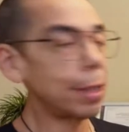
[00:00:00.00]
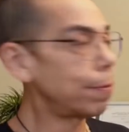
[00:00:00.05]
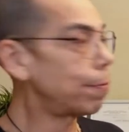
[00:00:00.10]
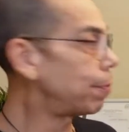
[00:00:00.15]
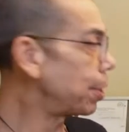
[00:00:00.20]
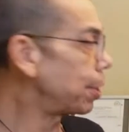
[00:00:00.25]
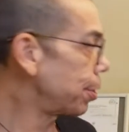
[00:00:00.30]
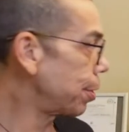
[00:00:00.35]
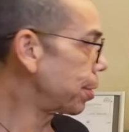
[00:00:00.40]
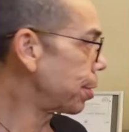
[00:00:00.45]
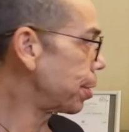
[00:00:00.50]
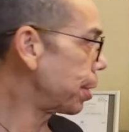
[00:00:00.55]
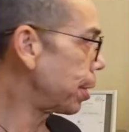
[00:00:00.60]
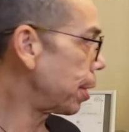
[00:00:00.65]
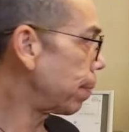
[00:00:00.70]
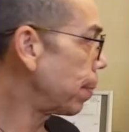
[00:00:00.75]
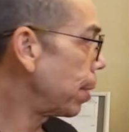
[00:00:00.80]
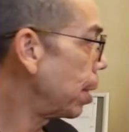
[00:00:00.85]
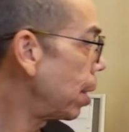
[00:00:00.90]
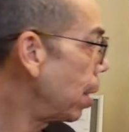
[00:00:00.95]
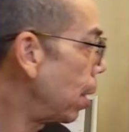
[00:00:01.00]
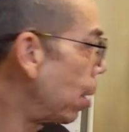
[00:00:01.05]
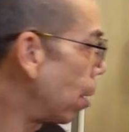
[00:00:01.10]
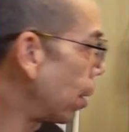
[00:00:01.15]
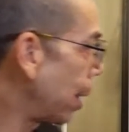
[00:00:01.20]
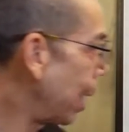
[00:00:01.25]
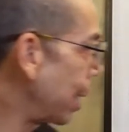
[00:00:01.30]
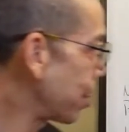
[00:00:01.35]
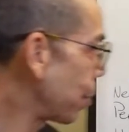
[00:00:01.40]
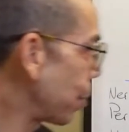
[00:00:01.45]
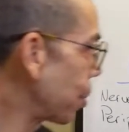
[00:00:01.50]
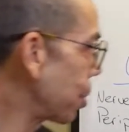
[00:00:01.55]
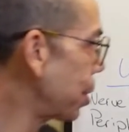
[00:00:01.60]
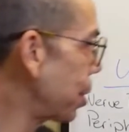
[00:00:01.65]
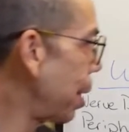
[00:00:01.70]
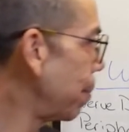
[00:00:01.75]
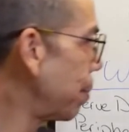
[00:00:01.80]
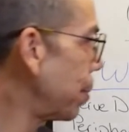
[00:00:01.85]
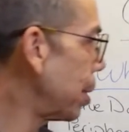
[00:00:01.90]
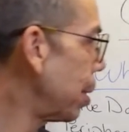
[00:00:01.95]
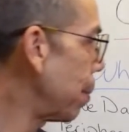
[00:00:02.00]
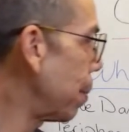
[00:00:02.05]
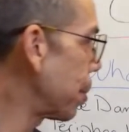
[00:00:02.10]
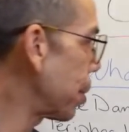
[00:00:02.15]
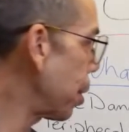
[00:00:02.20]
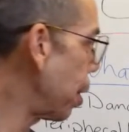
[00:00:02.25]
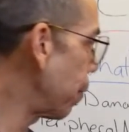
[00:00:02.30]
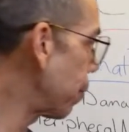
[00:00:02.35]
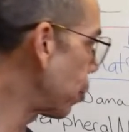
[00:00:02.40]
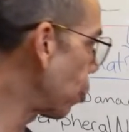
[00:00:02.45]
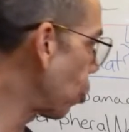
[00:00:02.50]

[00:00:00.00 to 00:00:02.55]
deficiency. Okay, so symptoms of